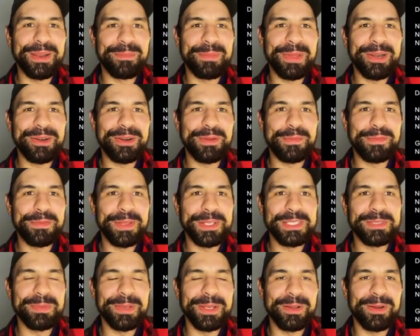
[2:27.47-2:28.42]
a better
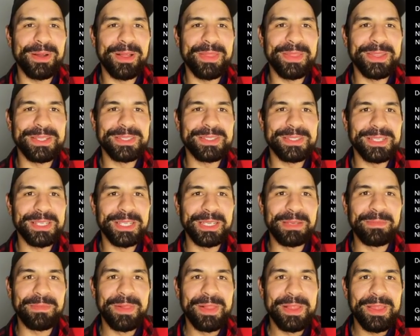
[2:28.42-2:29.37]
defenseman on this
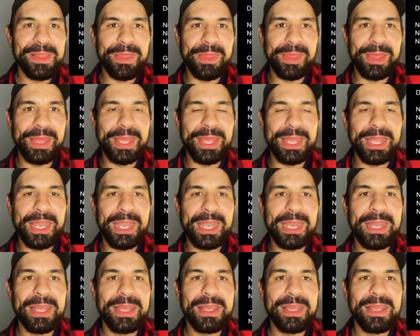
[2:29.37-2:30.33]
team than